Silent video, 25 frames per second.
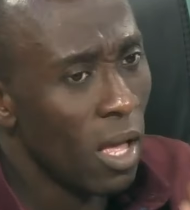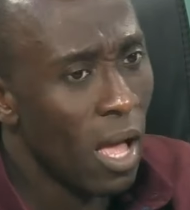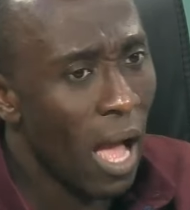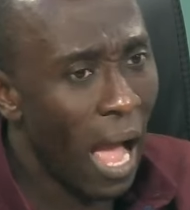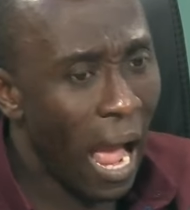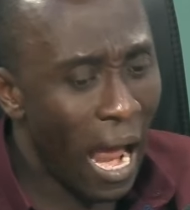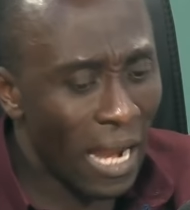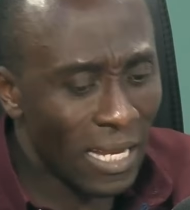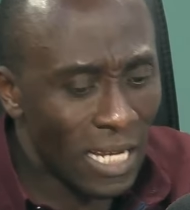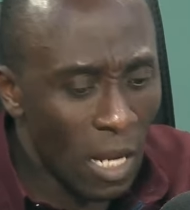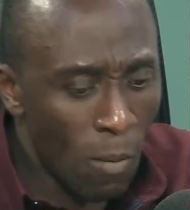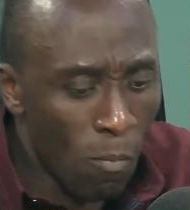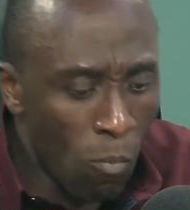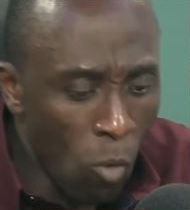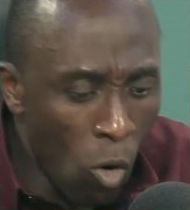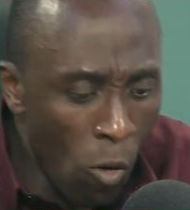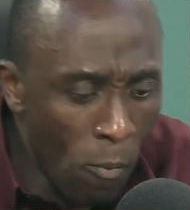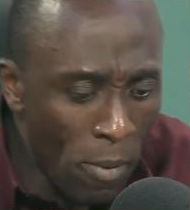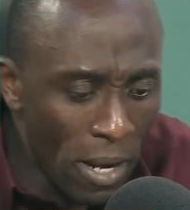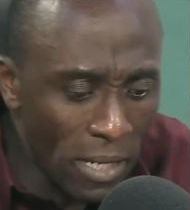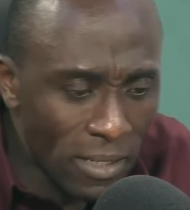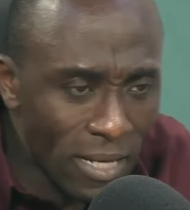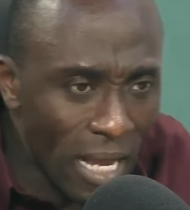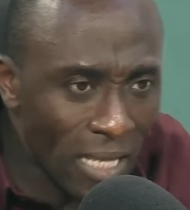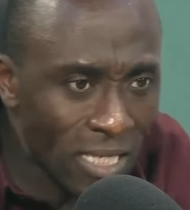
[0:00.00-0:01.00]
At the
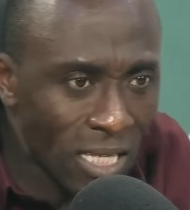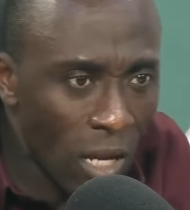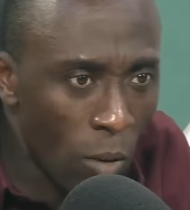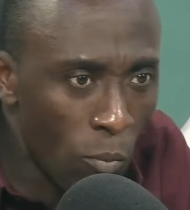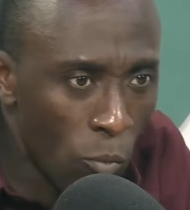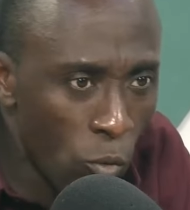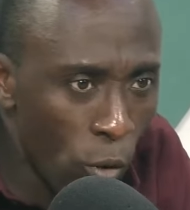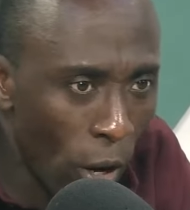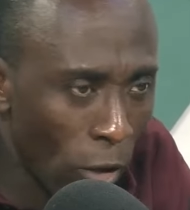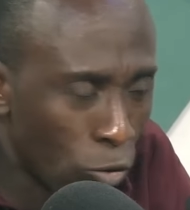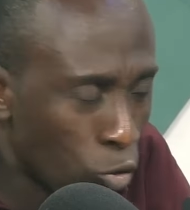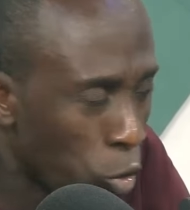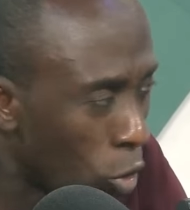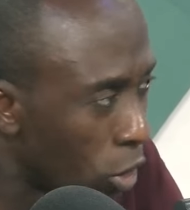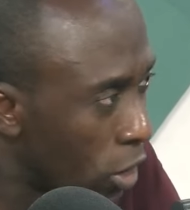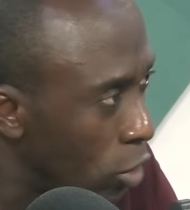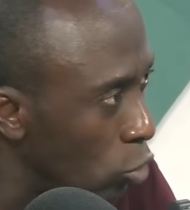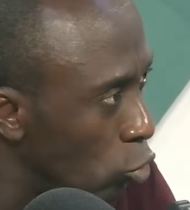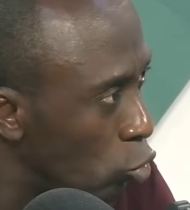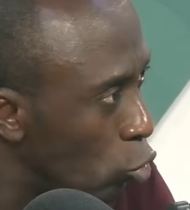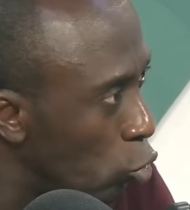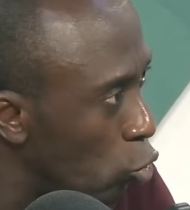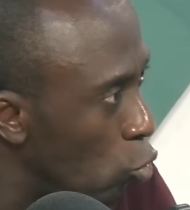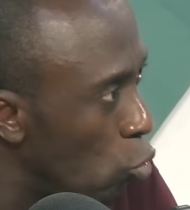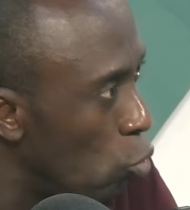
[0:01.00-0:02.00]
moment, as we are talking
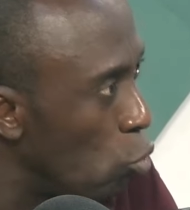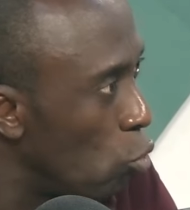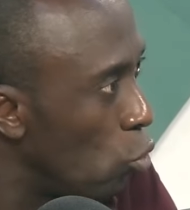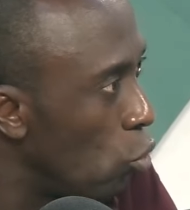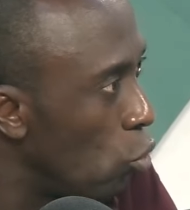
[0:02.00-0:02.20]
to you,